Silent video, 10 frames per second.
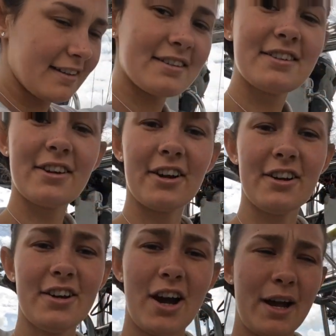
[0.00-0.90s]

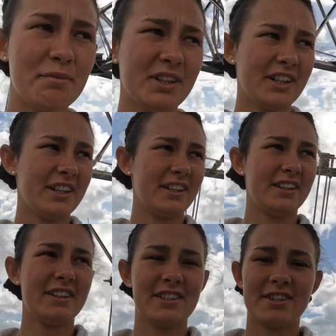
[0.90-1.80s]
so I'm
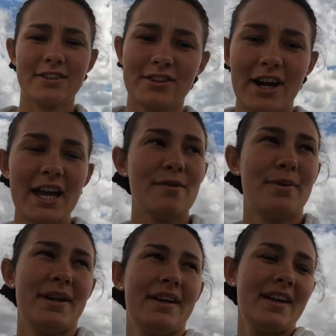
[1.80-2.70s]
gonna scrape
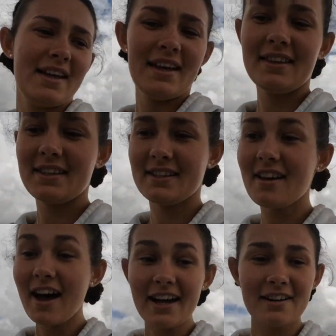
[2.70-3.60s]
the
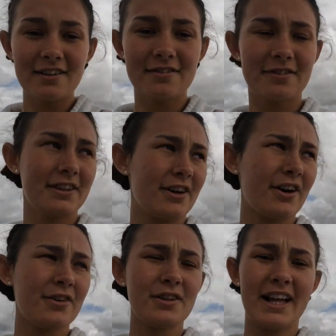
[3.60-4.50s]
side of the
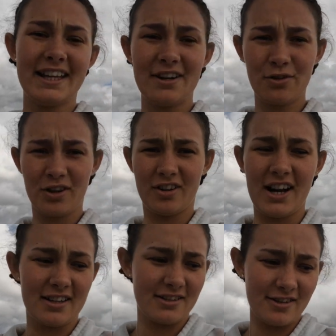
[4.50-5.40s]
hole and get all the
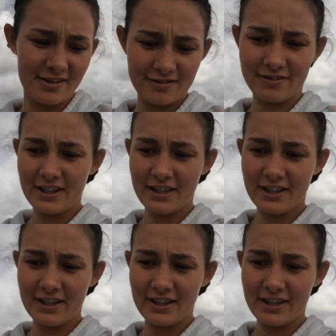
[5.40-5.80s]
grass off.